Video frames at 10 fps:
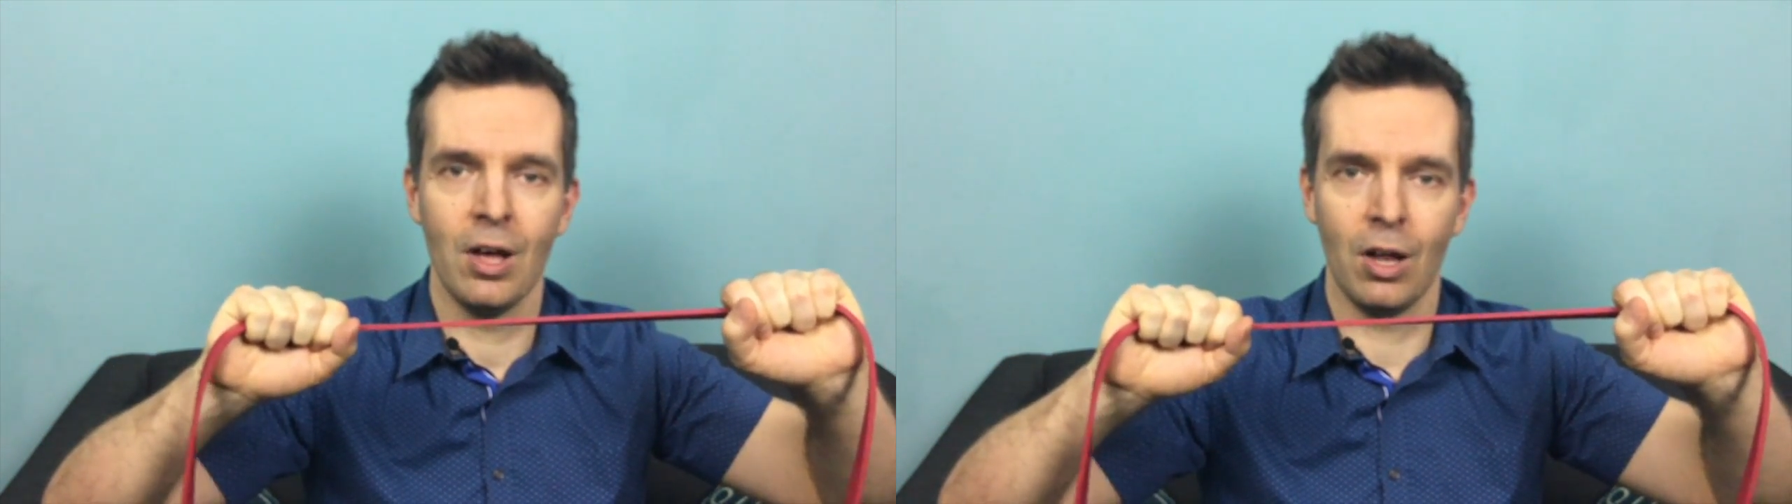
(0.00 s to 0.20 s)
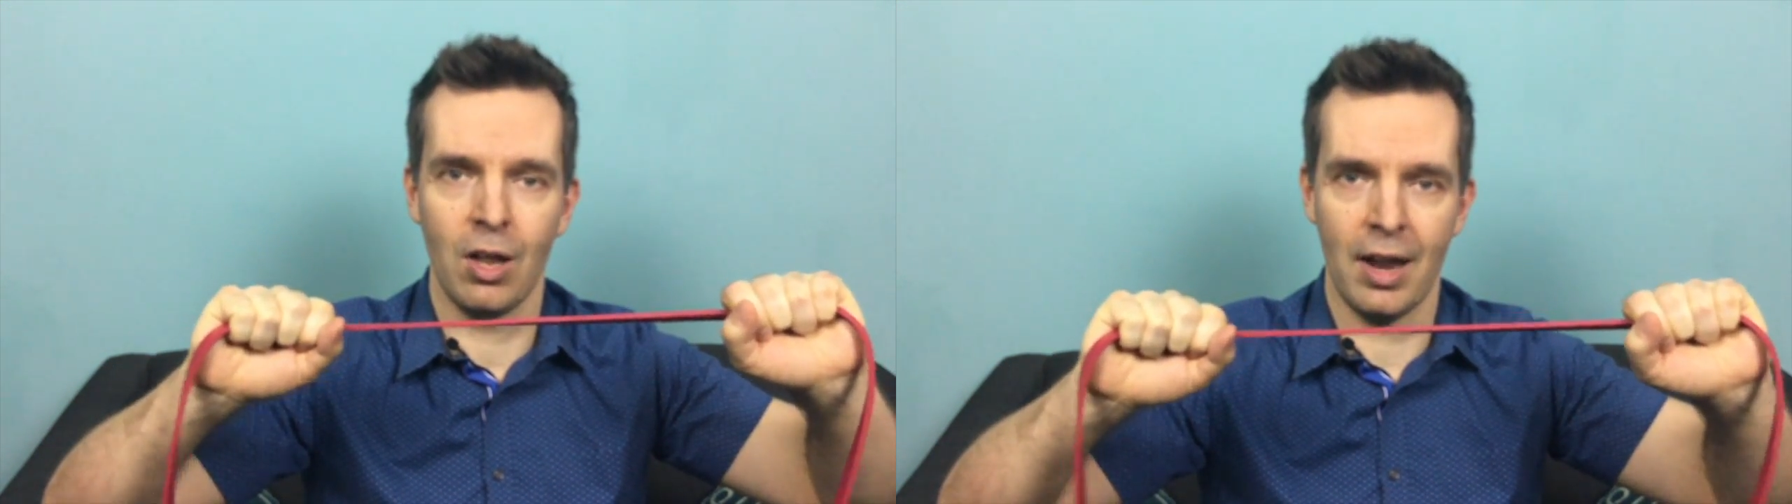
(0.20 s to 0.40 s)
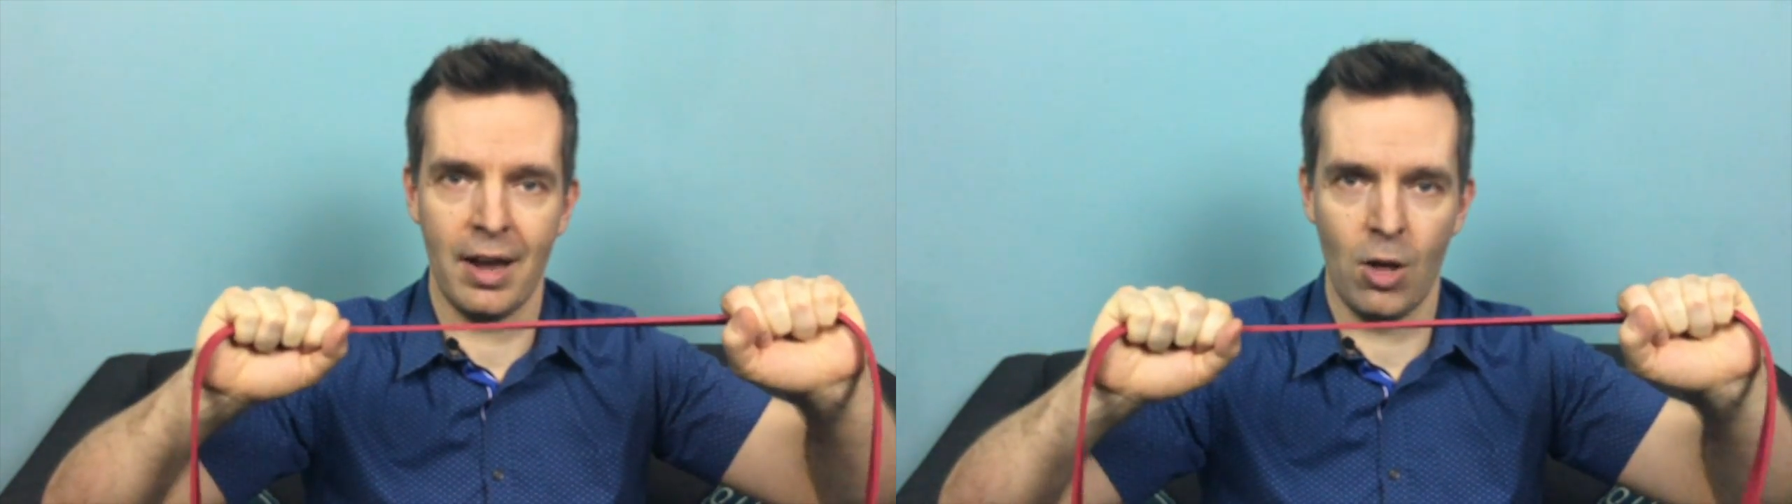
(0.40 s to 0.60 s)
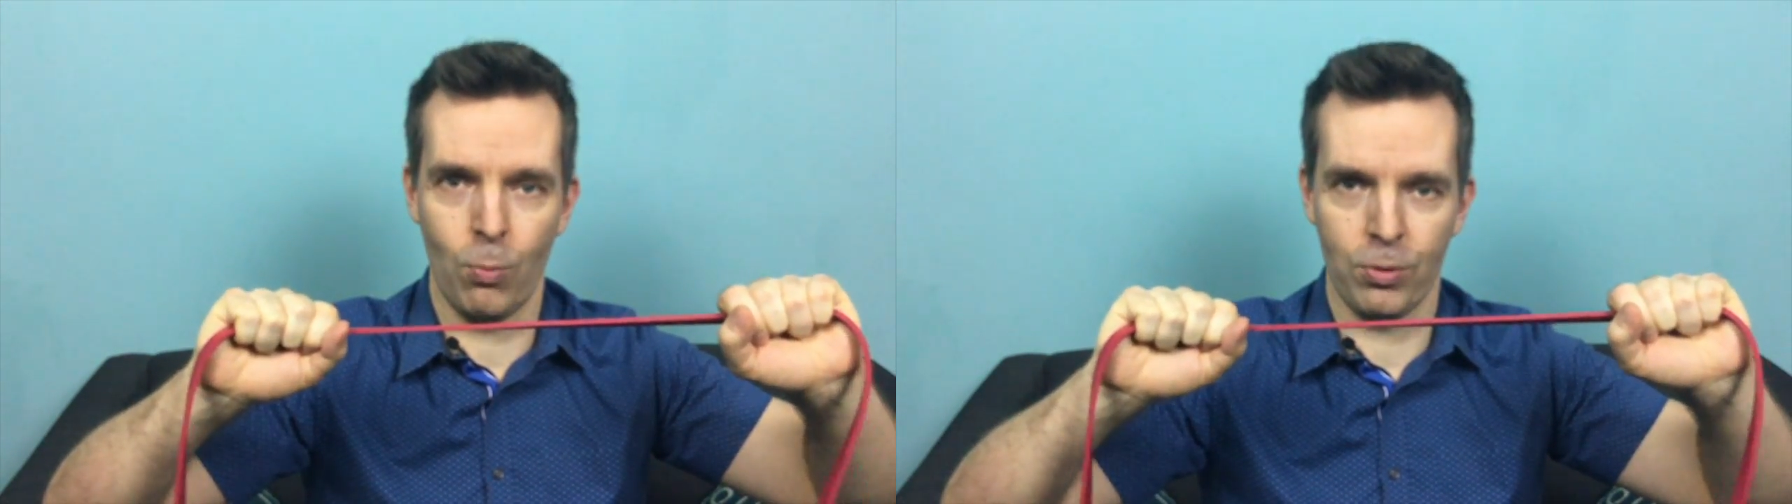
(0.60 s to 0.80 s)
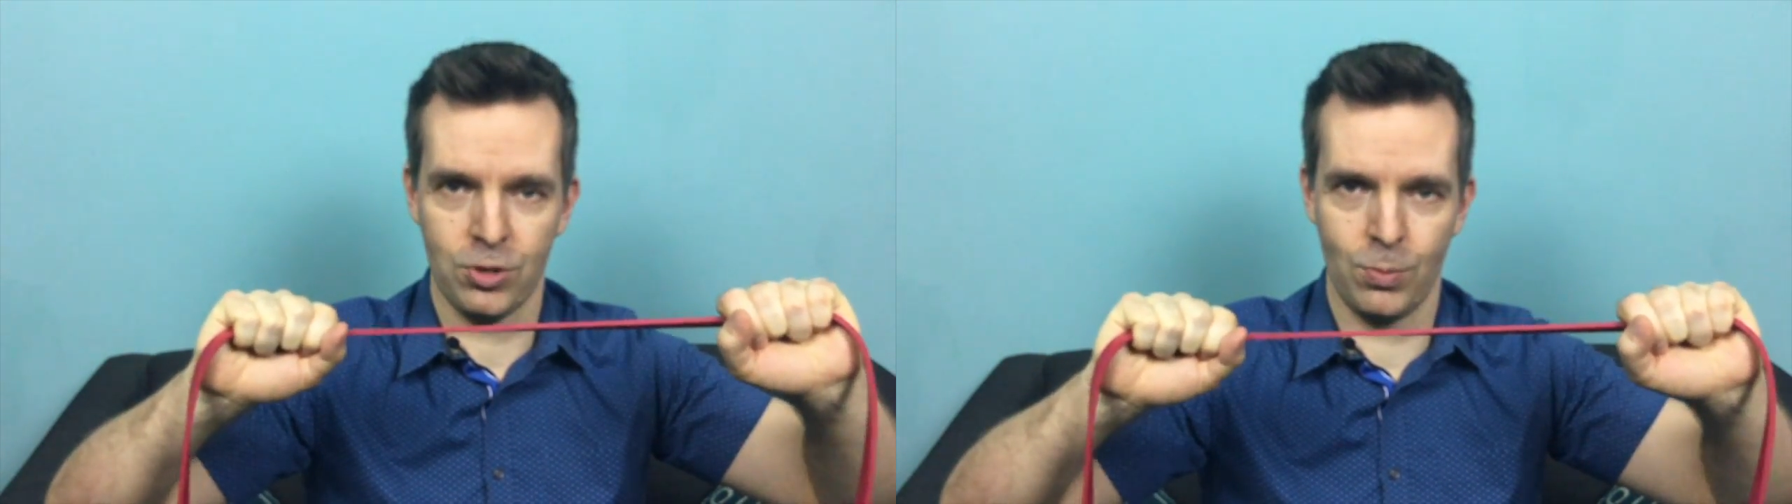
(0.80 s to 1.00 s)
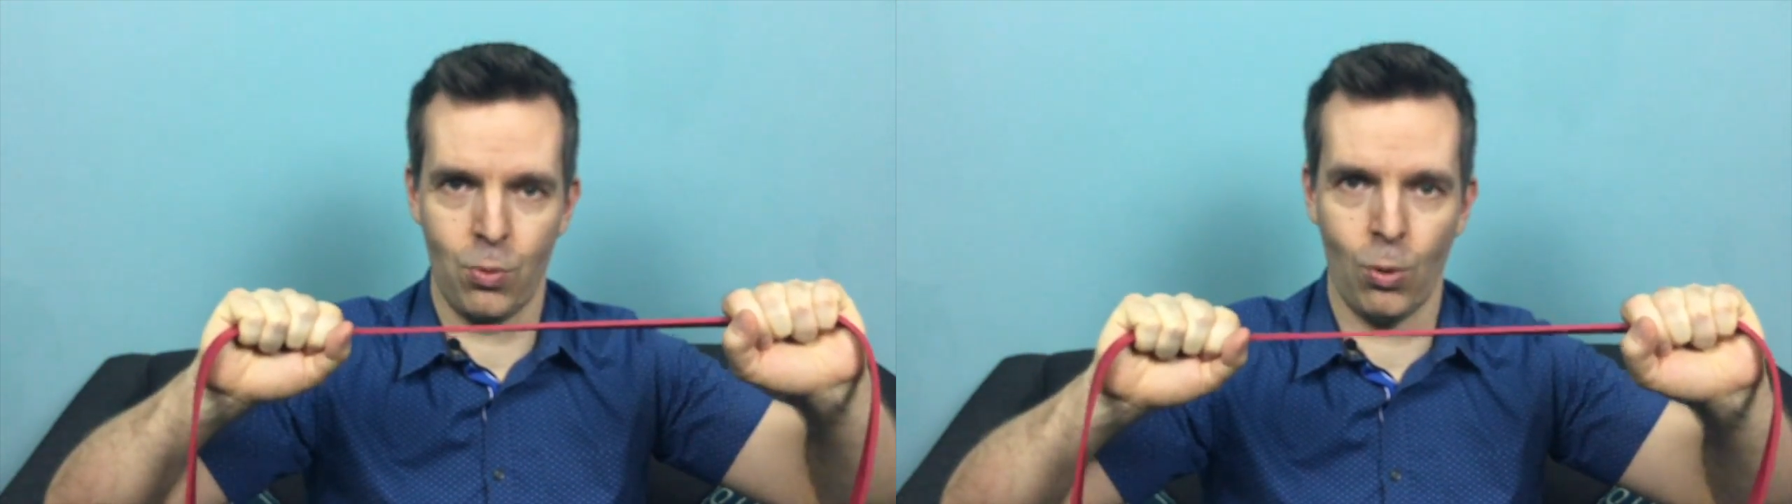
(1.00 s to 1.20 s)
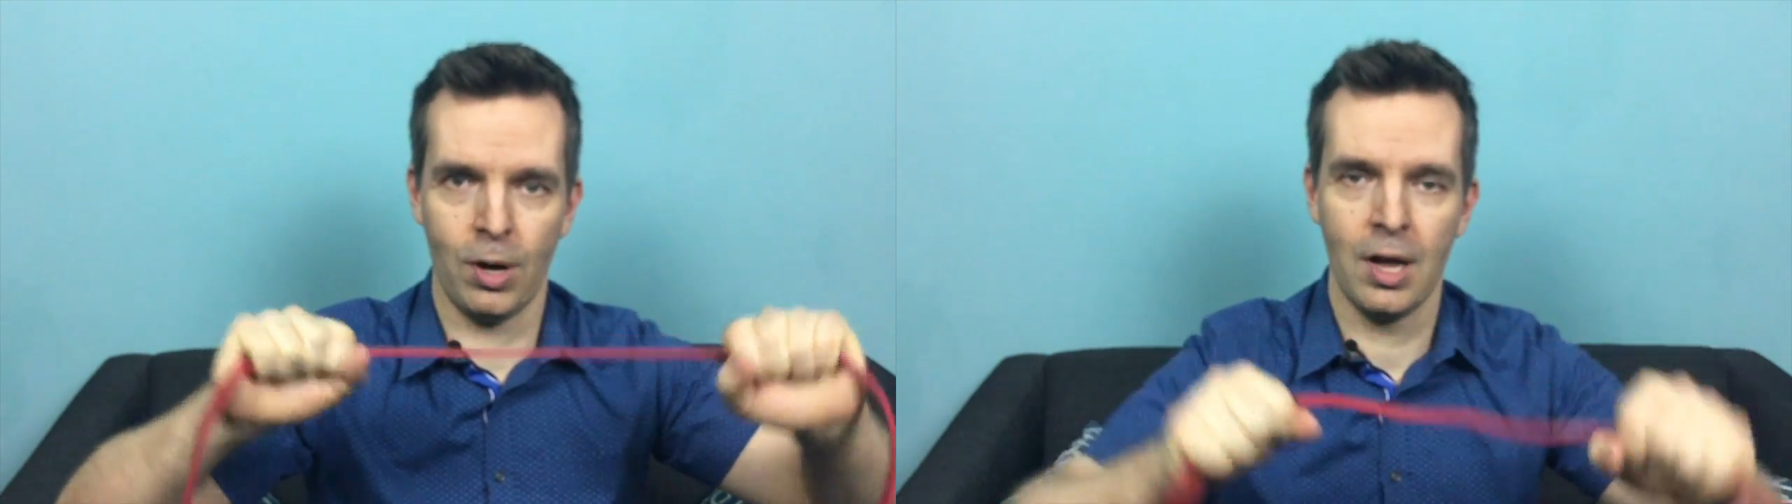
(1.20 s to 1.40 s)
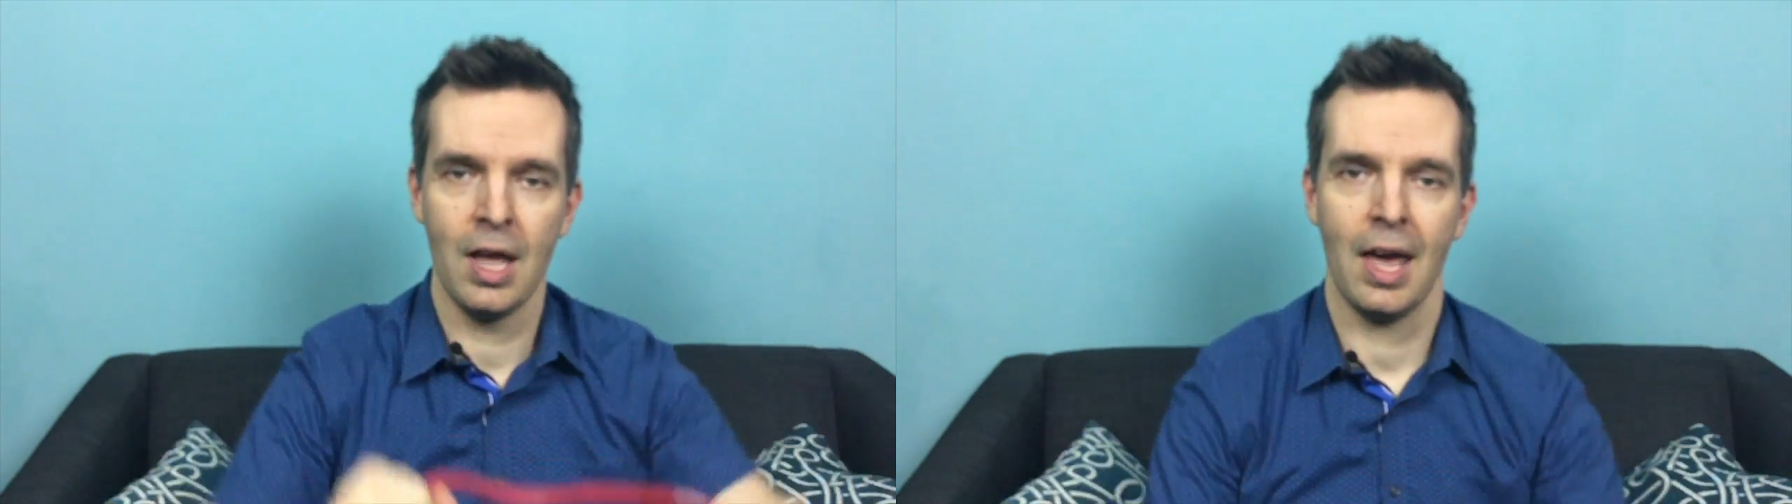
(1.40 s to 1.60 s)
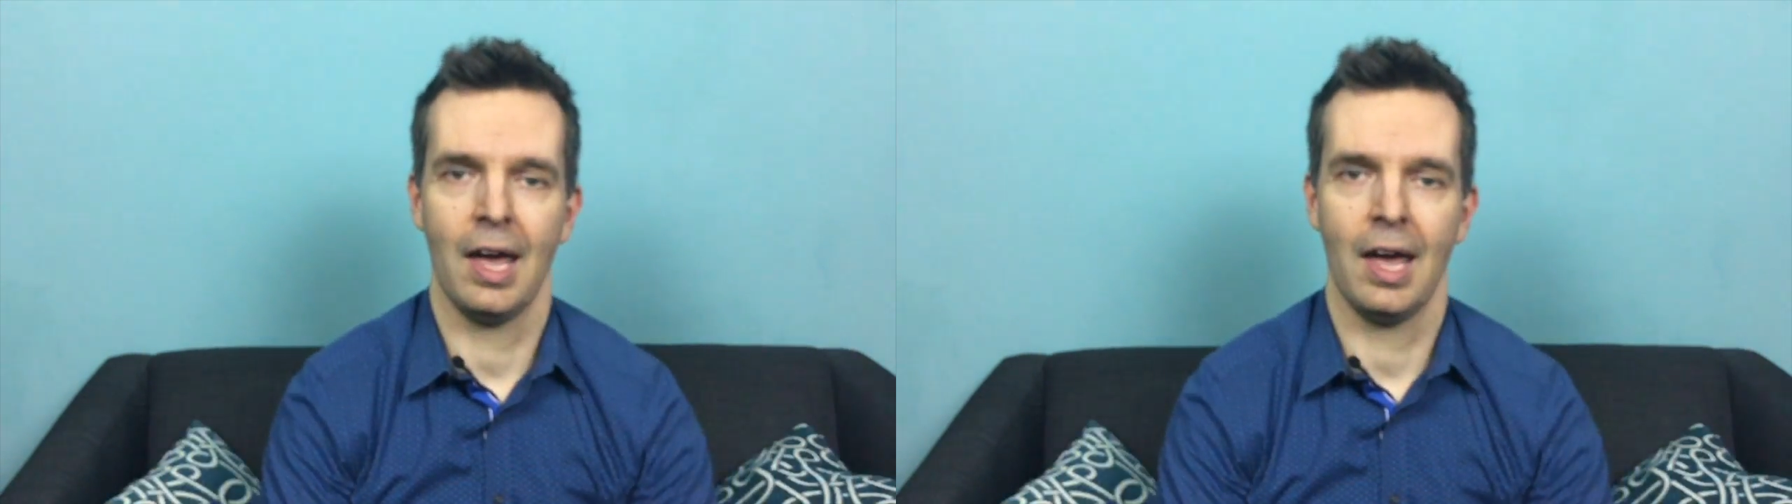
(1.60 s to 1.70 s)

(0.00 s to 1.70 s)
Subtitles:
a lot of help with support,